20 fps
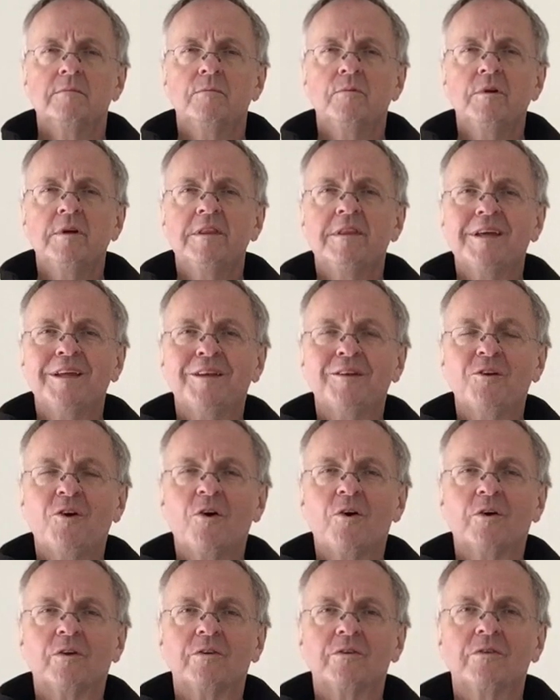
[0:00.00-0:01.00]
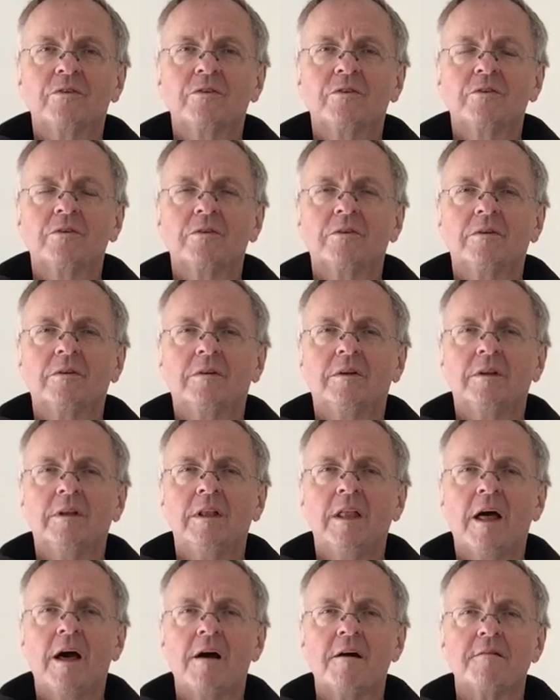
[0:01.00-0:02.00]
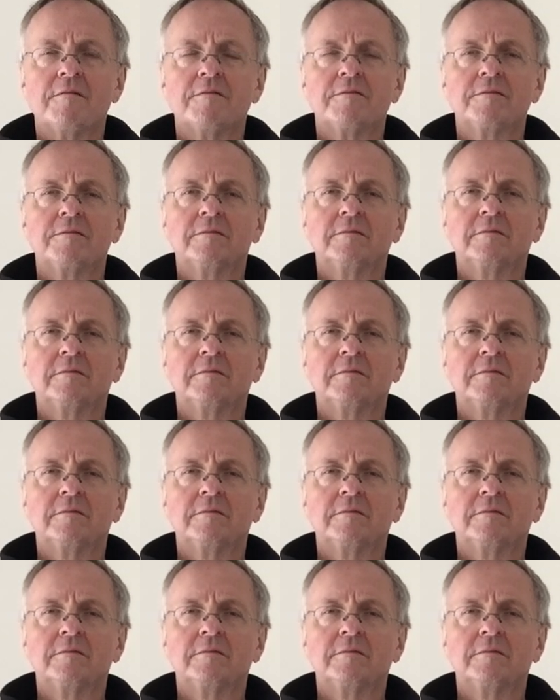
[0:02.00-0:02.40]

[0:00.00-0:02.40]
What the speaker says: Breathe in God's love.